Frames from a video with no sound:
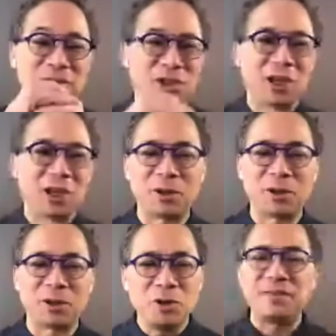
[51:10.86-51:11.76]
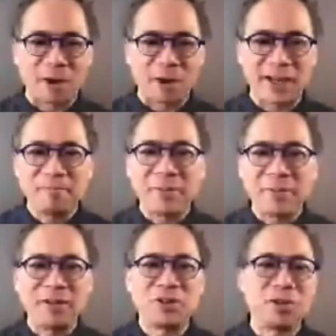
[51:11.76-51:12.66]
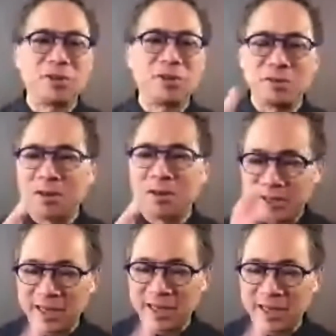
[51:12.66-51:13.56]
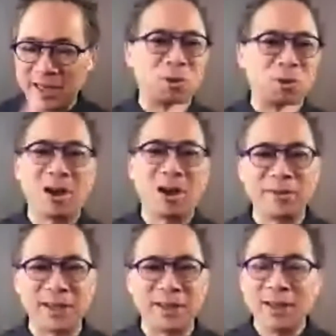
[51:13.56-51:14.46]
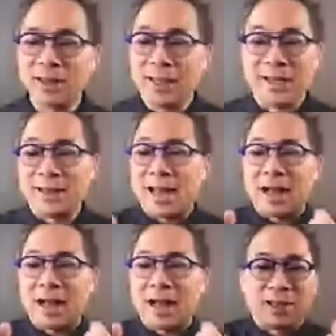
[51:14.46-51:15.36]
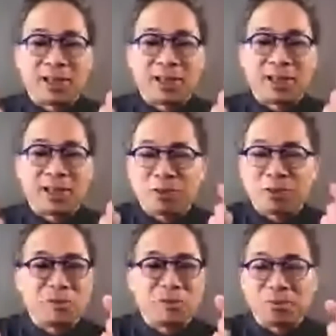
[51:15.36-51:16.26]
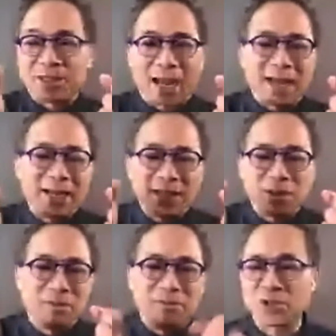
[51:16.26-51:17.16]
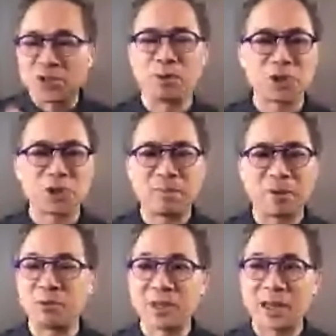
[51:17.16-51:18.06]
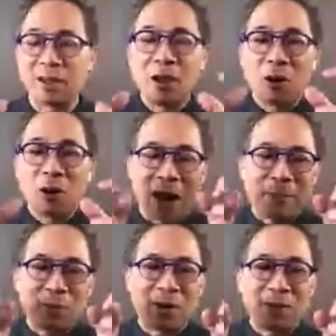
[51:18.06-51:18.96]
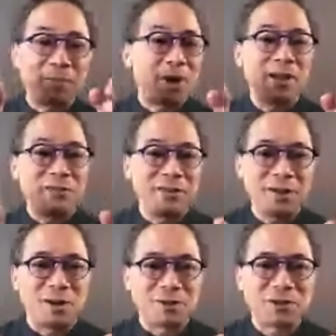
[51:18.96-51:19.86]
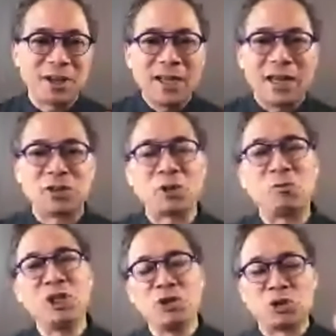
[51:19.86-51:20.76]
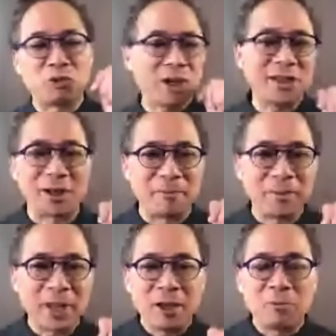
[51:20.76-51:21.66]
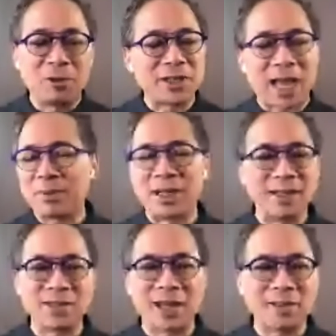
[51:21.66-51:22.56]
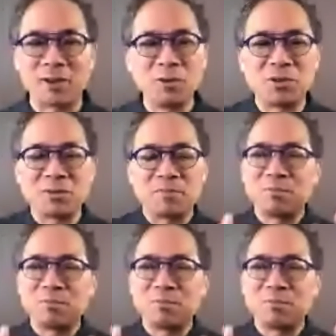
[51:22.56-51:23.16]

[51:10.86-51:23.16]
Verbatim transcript: When you put dairy into tea or coffee, it naturally, the dairy naturally forms tiny little invisible soap bubbles that wrap around the polyphenols. And so when you drink them, what's happening is that those